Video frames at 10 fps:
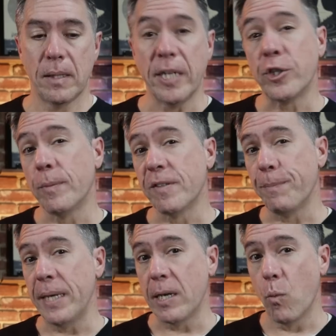In terms
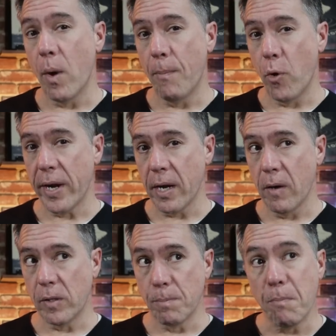of Pika
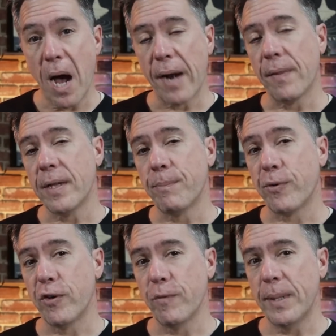1.0's model
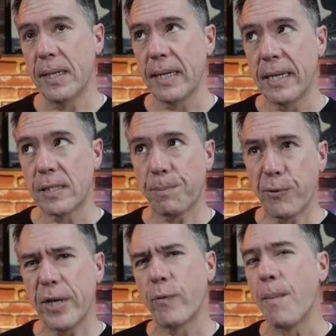improvement, it's
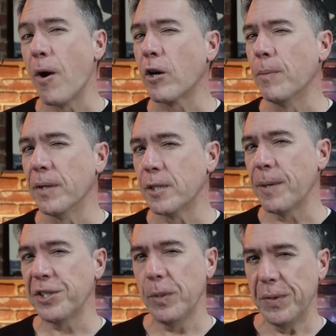pretty remarkable,
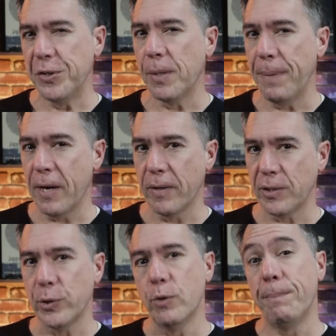especially when you compare
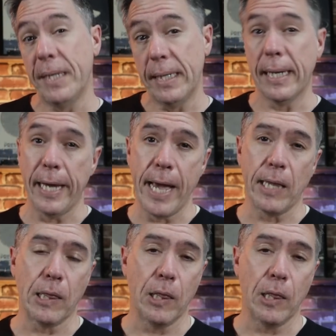it to Pika at